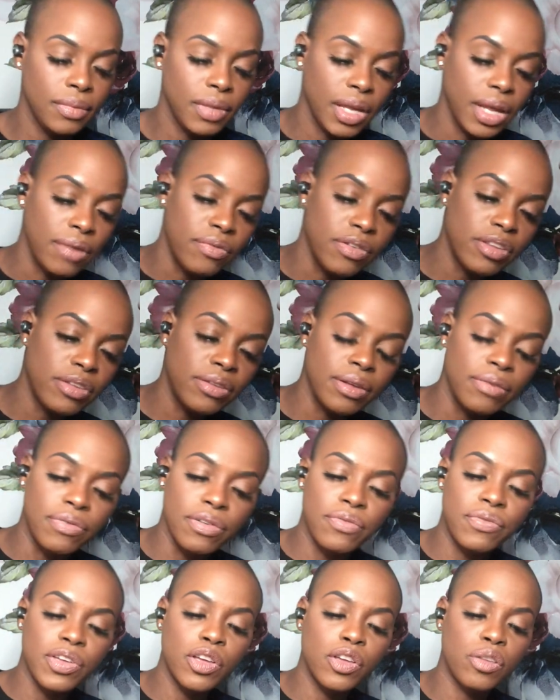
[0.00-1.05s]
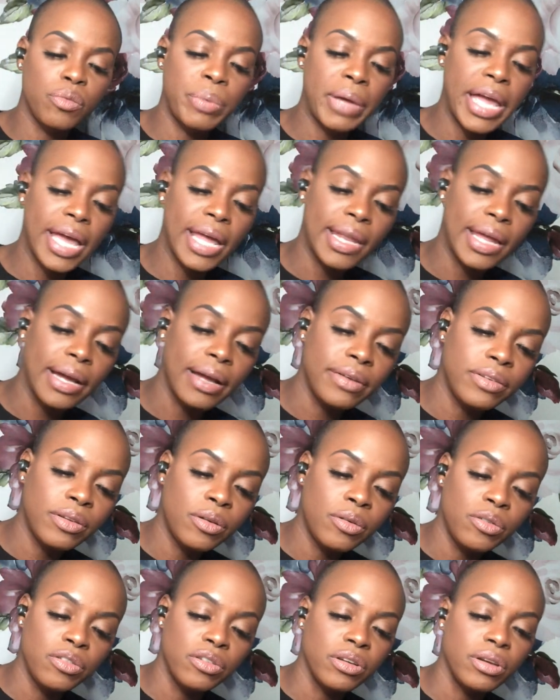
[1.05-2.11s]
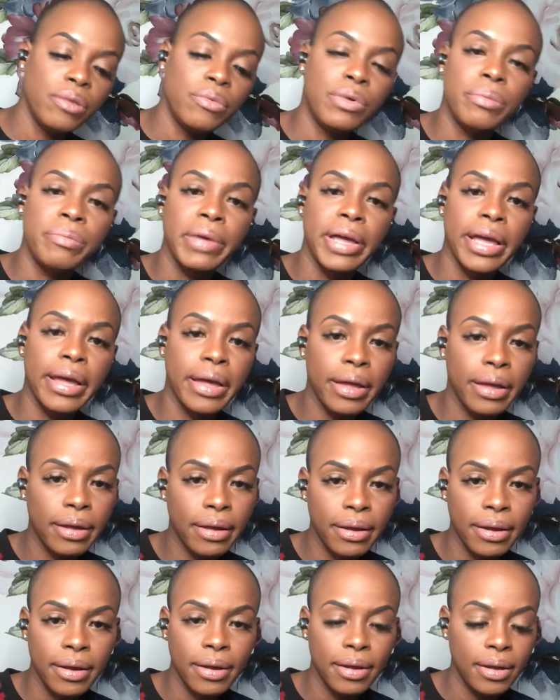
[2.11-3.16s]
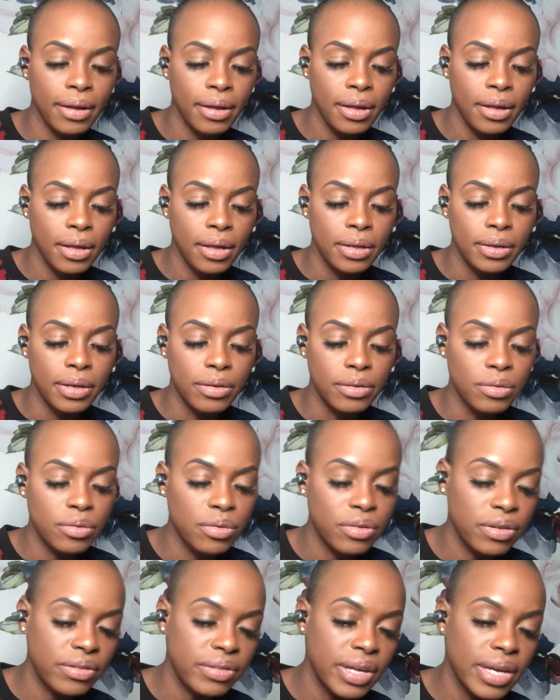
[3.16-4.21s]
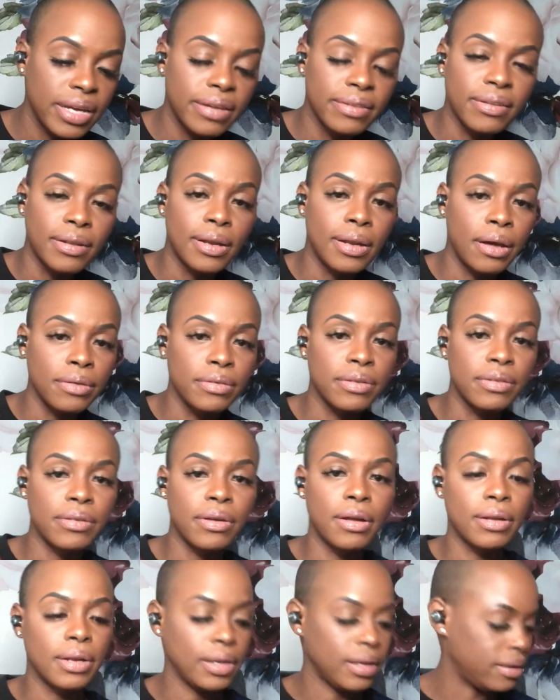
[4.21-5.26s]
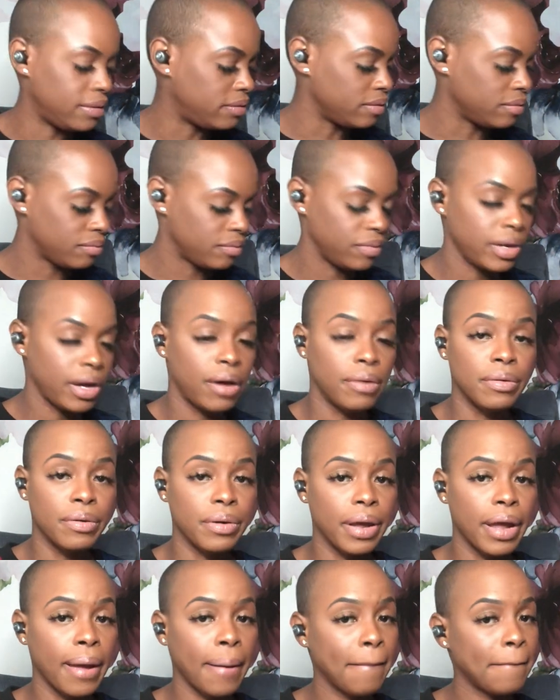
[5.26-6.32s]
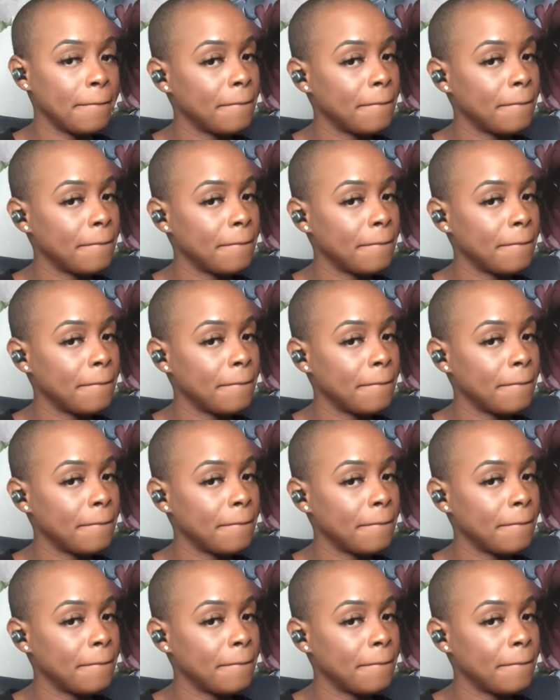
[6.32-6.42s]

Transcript: If it feels bad, like I told you, it went bad. There's no such thing as a loss, it's all a lesson. We all know that.